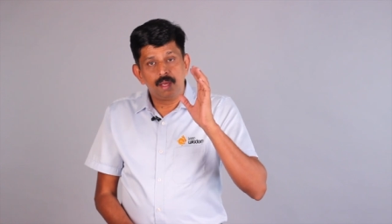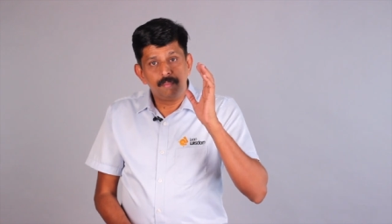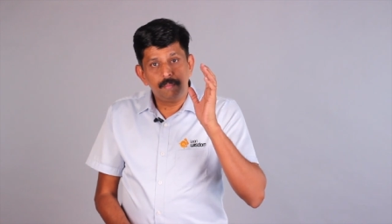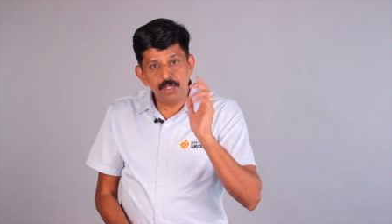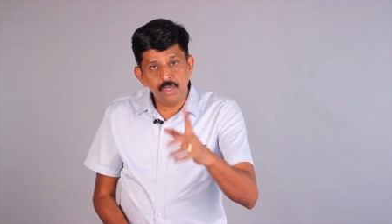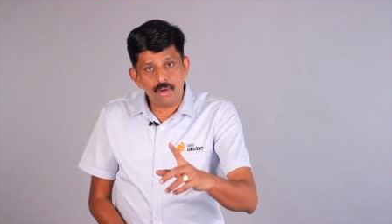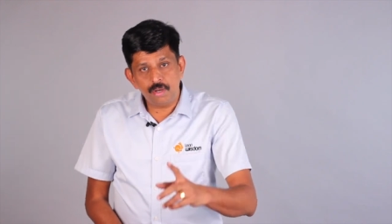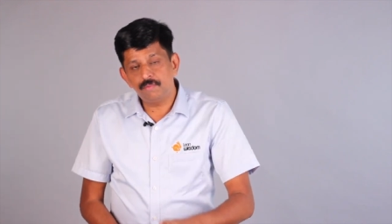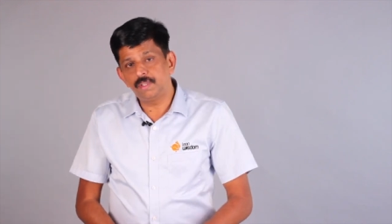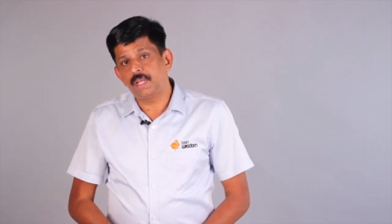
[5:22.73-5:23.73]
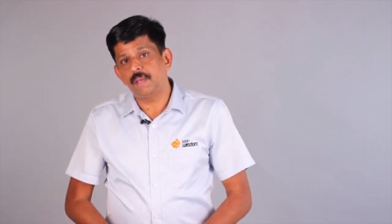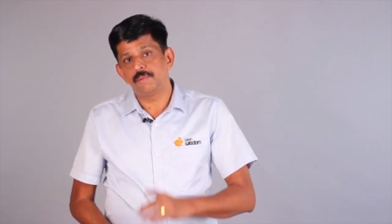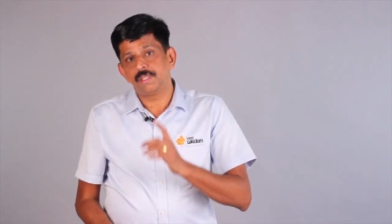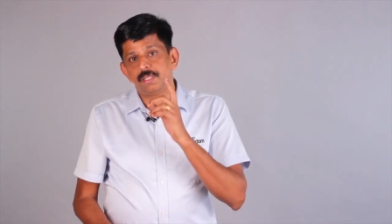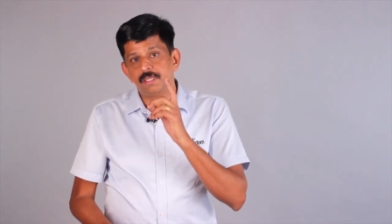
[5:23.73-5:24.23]
Majority of the time,
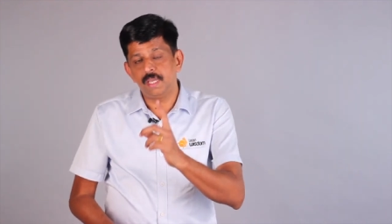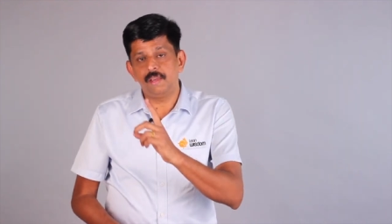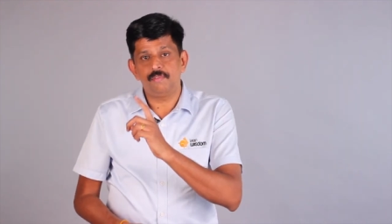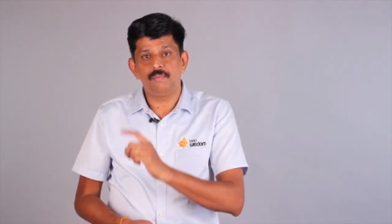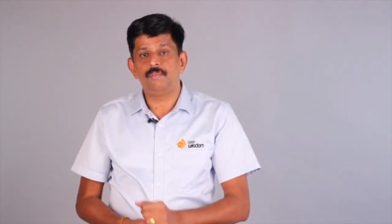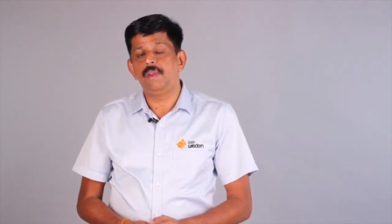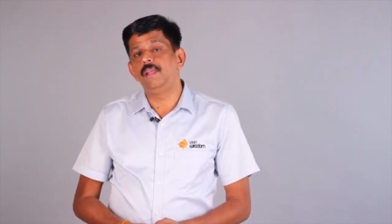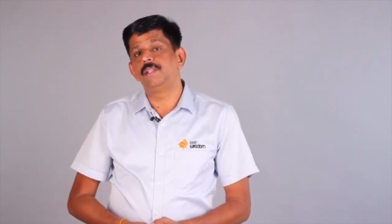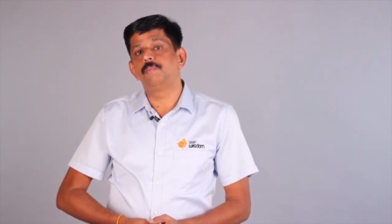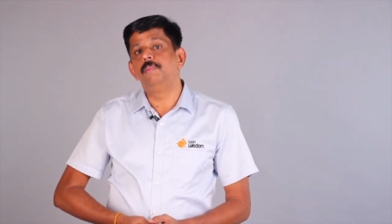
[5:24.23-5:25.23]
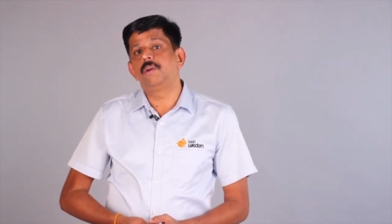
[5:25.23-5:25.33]
safe fails